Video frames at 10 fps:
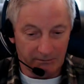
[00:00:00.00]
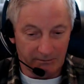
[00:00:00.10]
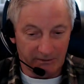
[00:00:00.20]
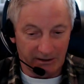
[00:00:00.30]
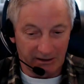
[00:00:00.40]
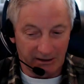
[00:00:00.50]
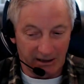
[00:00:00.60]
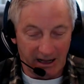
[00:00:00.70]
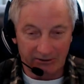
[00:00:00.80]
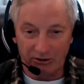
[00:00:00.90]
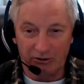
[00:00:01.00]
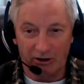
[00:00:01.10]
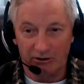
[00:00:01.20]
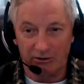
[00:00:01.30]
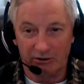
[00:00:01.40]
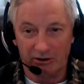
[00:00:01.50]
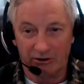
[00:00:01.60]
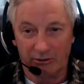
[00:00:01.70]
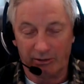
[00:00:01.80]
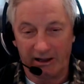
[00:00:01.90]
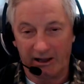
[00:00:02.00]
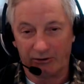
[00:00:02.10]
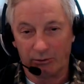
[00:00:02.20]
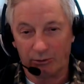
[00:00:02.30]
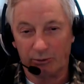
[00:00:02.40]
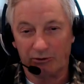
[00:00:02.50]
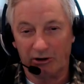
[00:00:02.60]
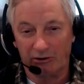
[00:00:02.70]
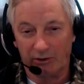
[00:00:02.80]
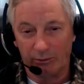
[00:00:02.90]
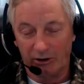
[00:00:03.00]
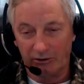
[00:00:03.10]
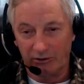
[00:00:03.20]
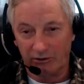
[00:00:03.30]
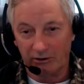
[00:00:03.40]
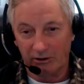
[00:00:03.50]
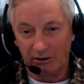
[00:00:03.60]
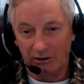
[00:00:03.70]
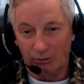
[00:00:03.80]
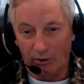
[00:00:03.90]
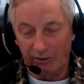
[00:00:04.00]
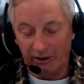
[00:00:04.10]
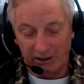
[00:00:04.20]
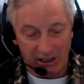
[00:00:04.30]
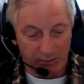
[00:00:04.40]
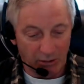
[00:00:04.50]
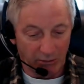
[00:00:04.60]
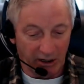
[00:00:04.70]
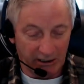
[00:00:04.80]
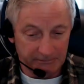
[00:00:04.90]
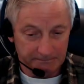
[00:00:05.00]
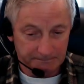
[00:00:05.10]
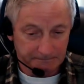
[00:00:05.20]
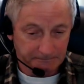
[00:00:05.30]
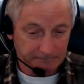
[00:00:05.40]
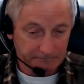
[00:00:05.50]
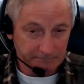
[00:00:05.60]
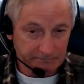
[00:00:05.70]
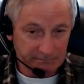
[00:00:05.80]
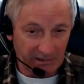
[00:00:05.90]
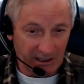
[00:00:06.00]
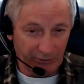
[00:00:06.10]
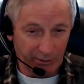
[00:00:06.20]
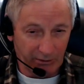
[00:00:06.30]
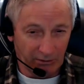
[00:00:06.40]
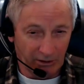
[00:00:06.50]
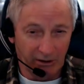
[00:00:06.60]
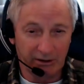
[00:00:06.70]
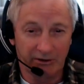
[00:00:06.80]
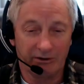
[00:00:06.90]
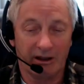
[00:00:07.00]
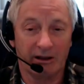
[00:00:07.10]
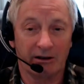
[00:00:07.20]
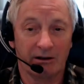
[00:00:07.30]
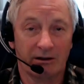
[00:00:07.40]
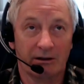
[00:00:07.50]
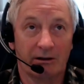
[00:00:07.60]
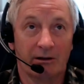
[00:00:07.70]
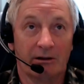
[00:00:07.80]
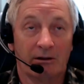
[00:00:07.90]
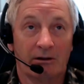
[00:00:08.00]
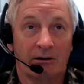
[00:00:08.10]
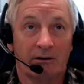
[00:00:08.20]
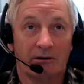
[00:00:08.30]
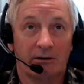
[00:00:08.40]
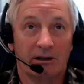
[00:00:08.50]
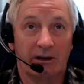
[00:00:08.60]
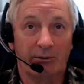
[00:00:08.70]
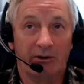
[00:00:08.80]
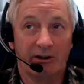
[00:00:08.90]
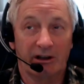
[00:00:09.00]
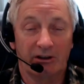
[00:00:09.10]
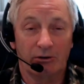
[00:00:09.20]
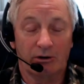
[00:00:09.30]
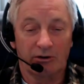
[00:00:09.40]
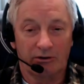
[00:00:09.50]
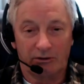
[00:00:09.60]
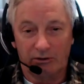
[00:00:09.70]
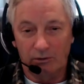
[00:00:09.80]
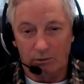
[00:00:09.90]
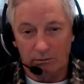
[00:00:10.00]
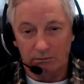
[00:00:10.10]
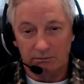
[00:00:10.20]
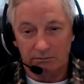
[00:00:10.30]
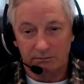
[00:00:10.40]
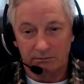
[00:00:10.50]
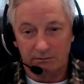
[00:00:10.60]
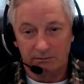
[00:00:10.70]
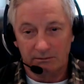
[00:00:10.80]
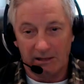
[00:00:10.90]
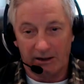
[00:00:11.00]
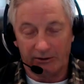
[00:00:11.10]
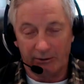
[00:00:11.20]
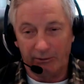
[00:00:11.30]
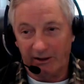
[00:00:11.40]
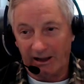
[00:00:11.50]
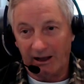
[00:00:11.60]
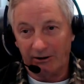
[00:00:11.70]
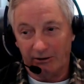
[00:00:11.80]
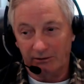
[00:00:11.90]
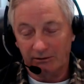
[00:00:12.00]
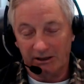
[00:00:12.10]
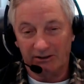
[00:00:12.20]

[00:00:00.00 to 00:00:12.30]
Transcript: It has to change. It simply has to as we change vibrations. One thing to keep in mind as we go along is that everything that you consume out there, everything out here is